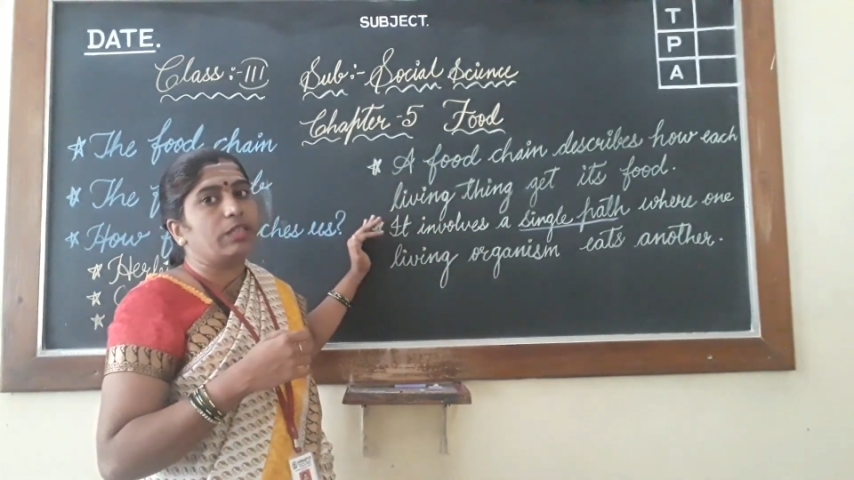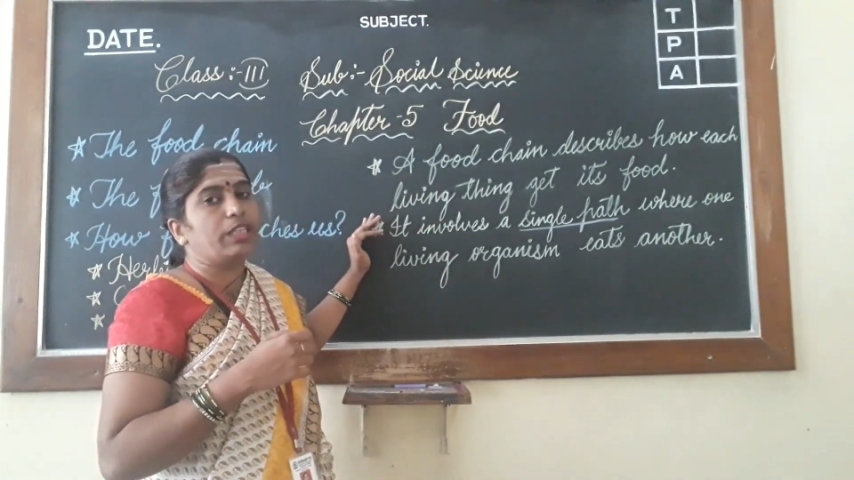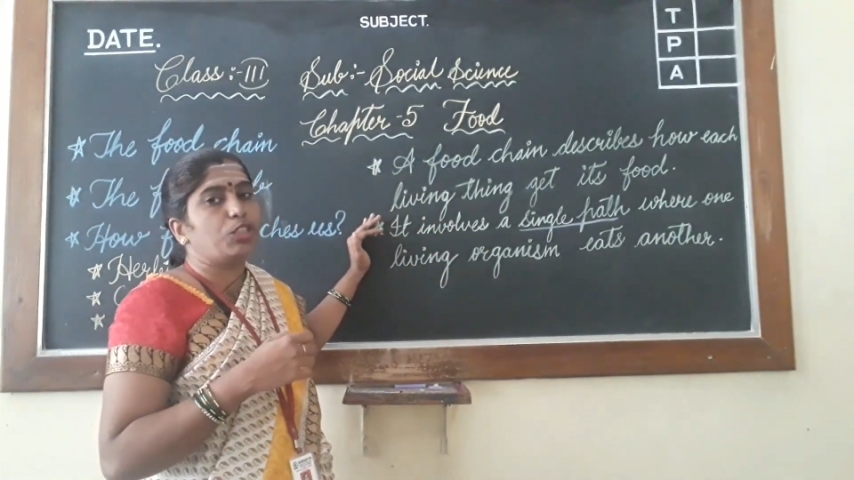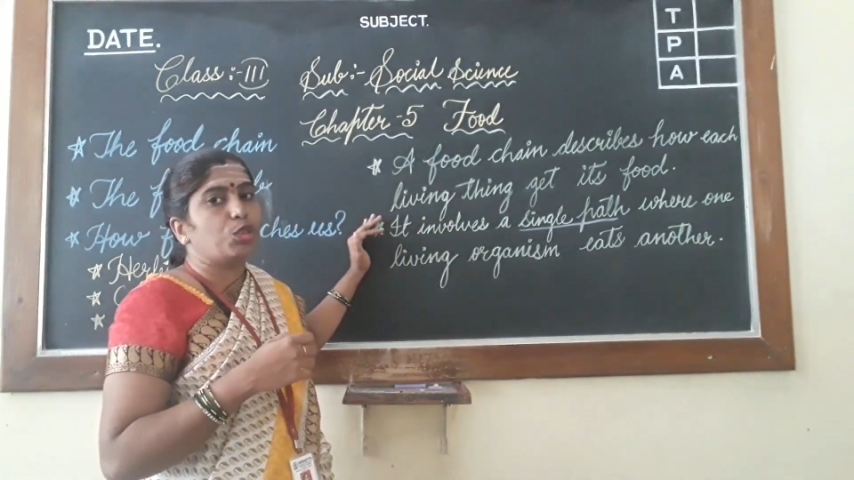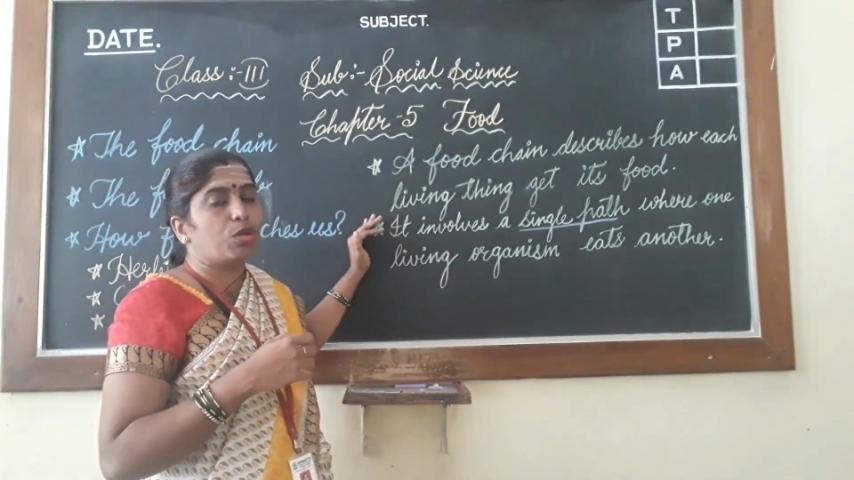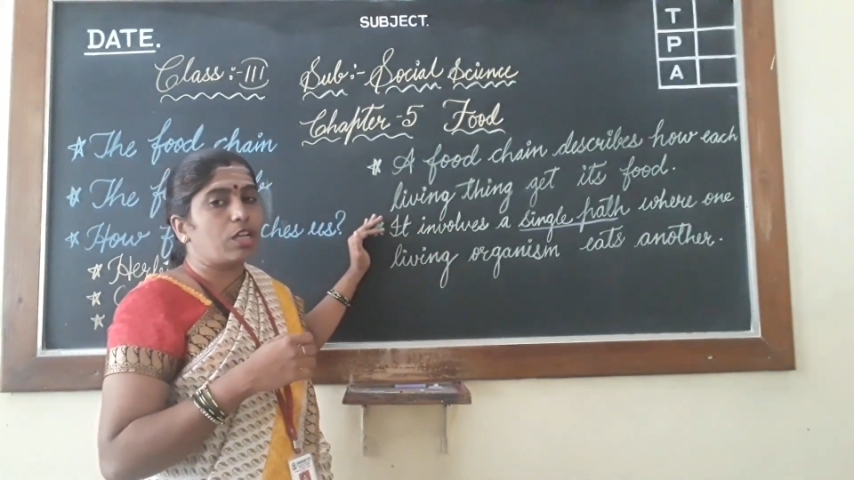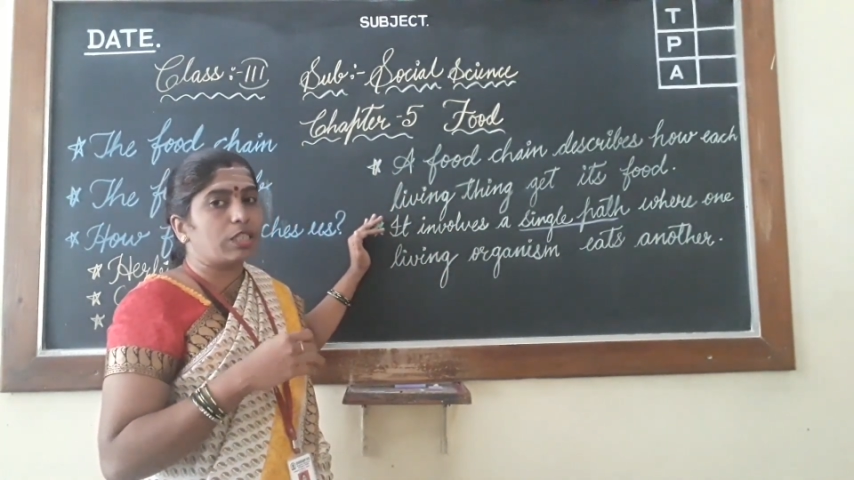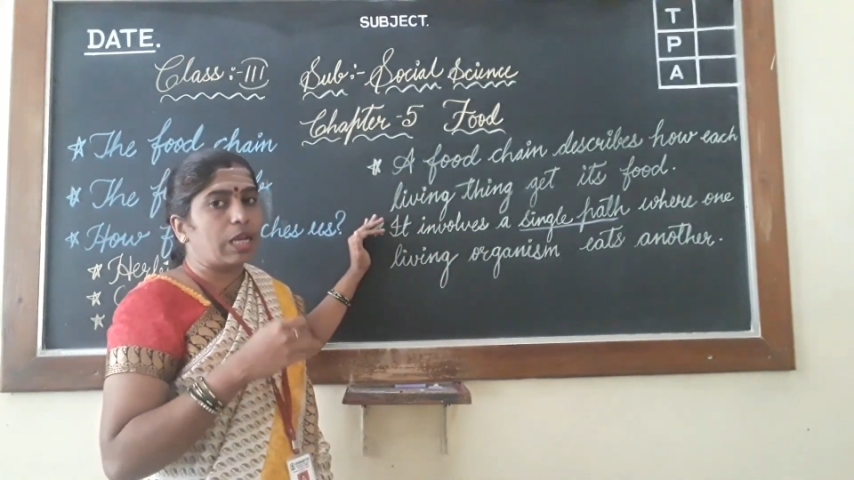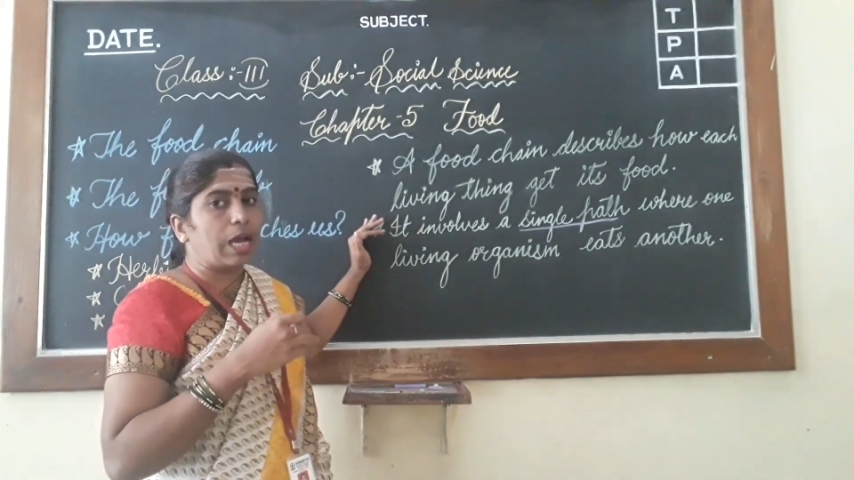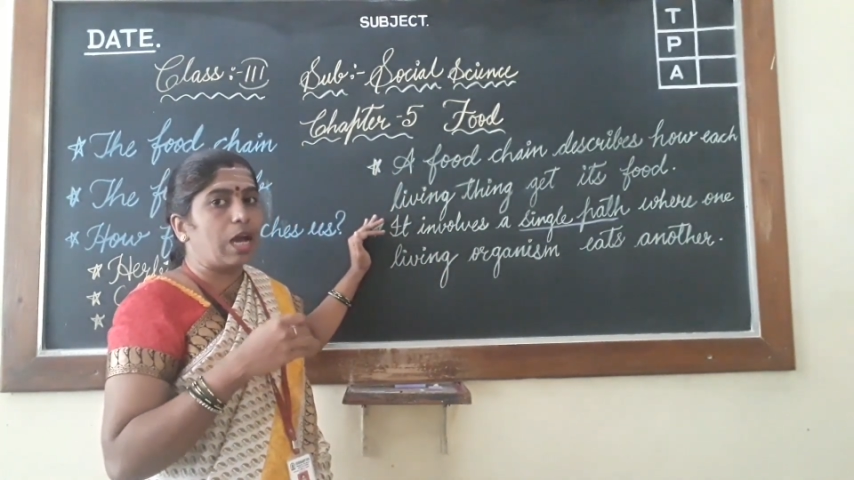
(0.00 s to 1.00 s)
It shows
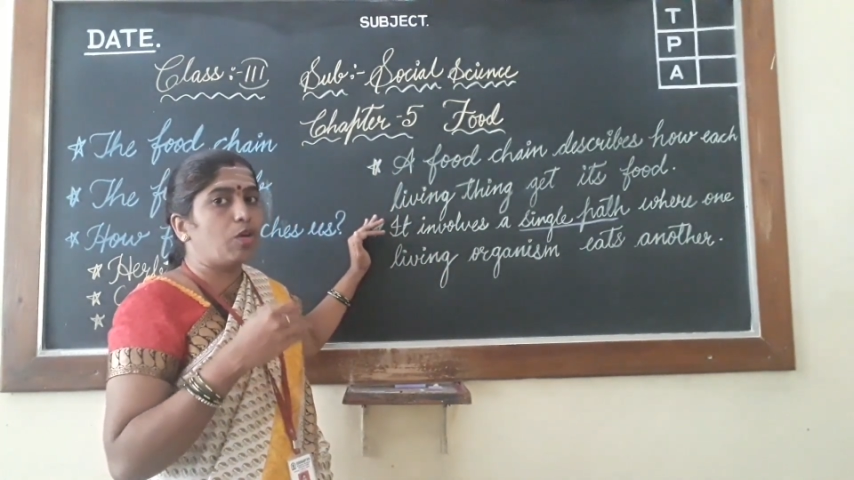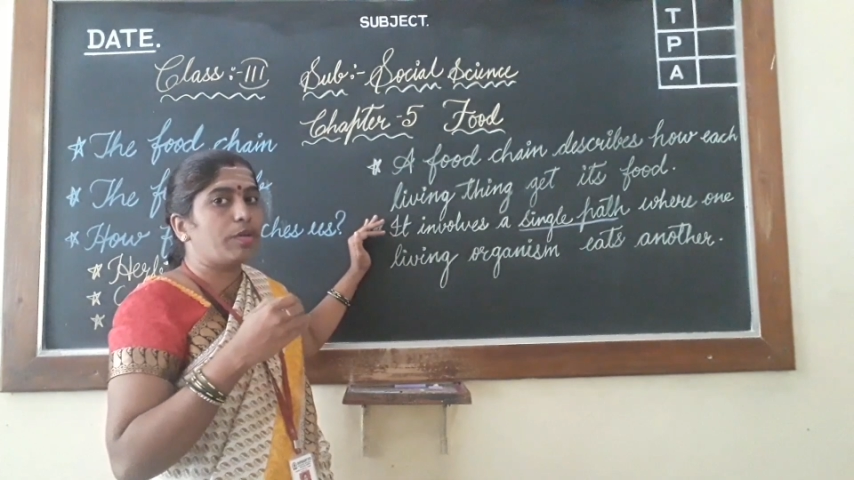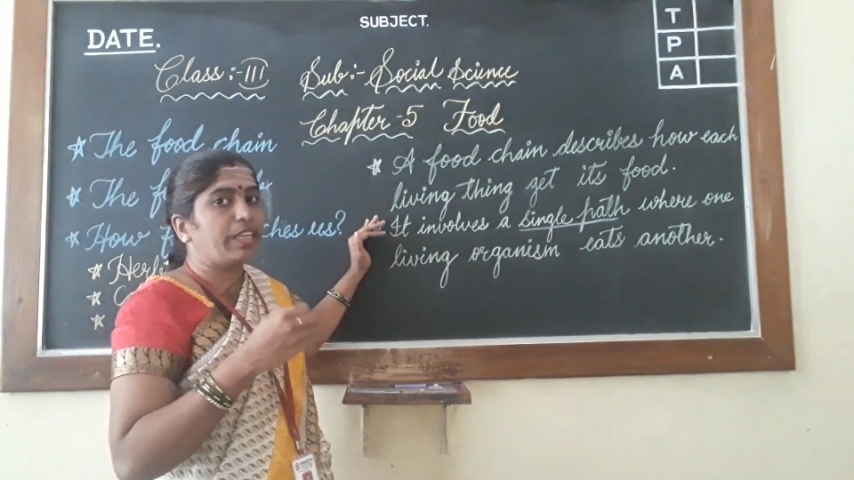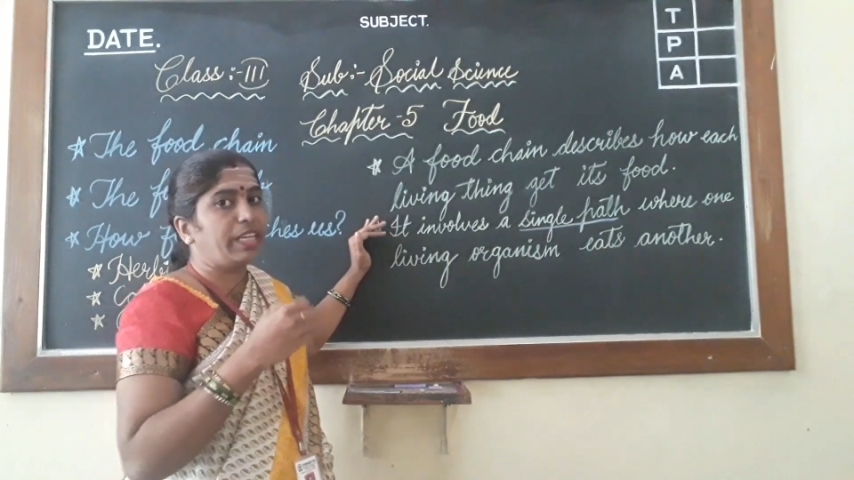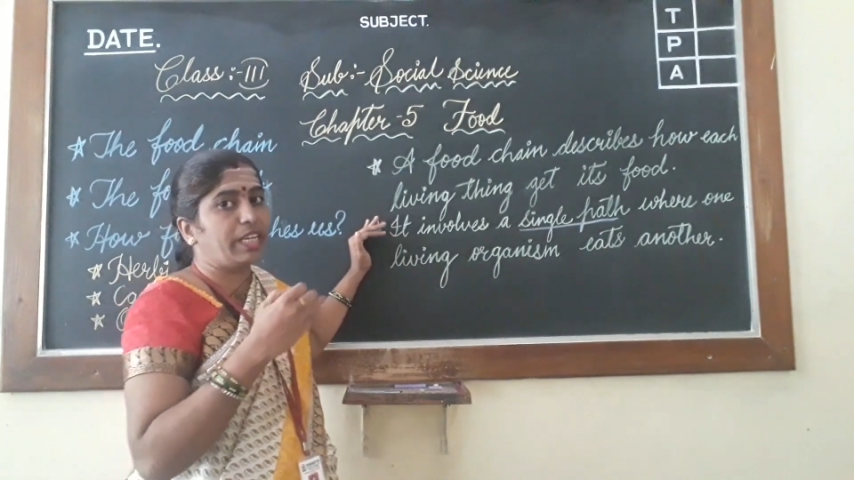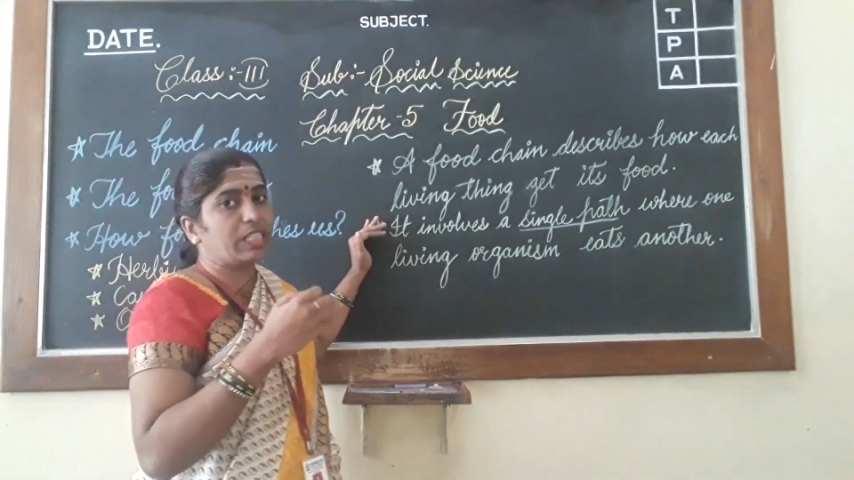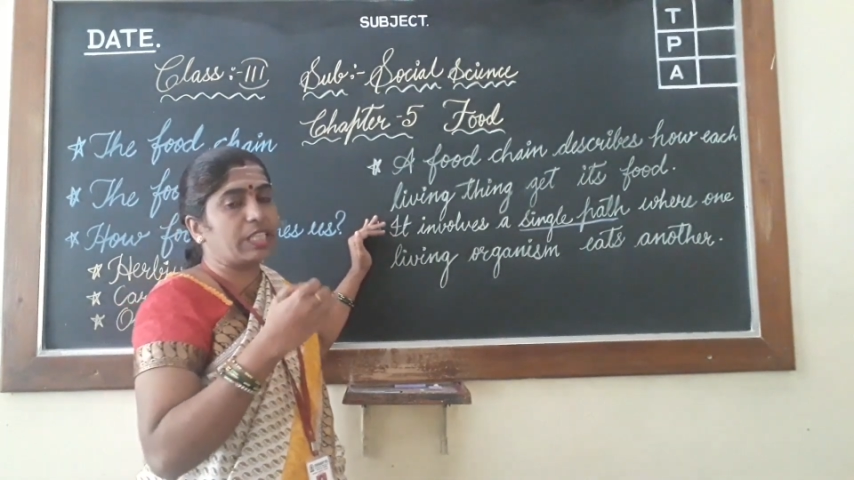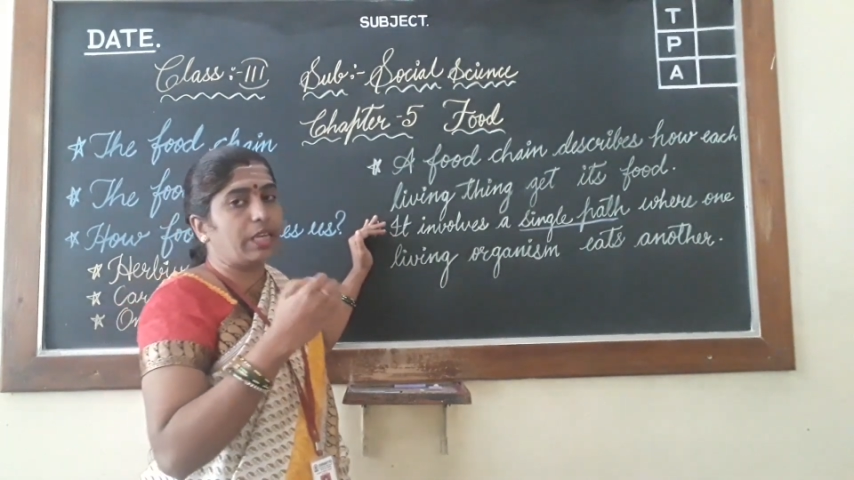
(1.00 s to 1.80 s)
how each